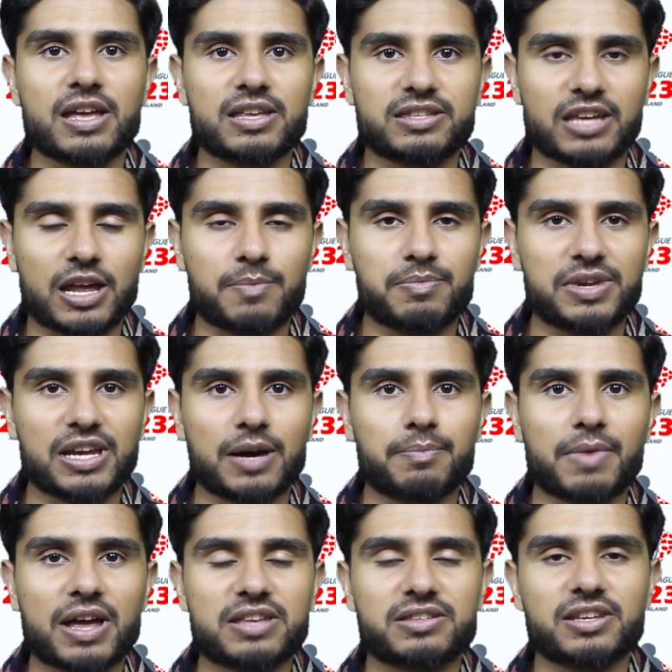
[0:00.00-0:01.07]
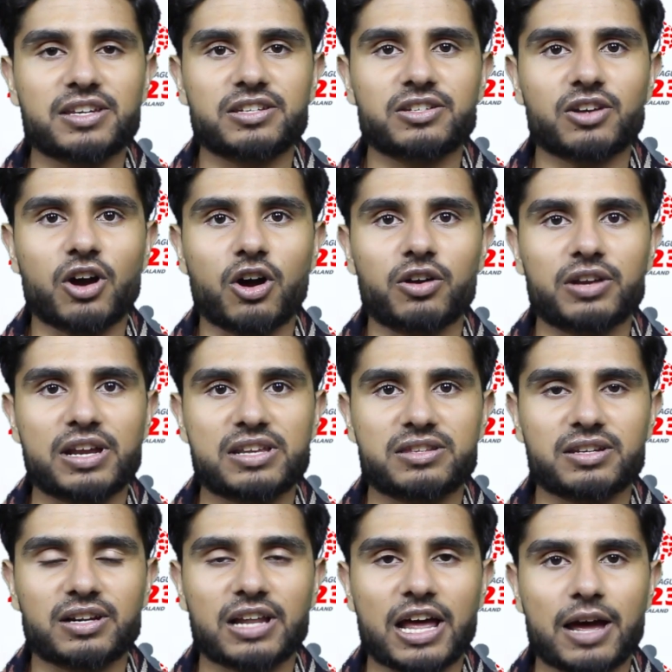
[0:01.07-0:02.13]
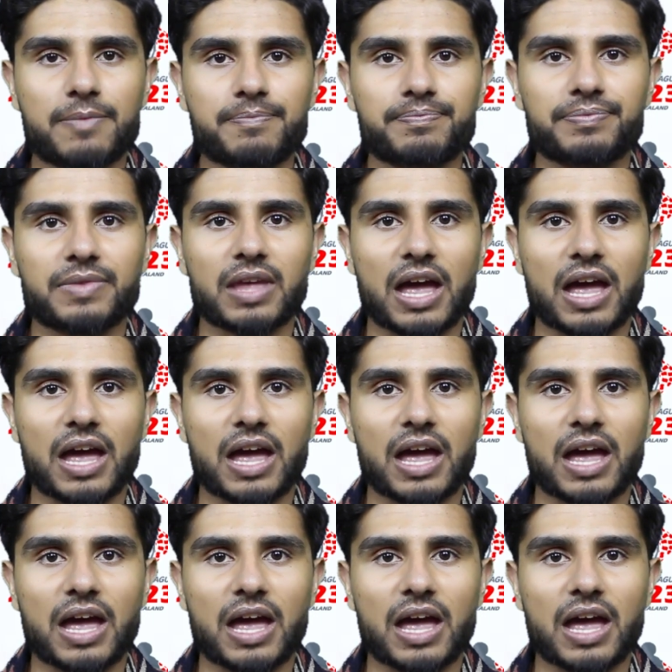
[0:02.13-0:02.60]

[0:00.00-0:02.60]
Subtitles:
send me a message on Instagram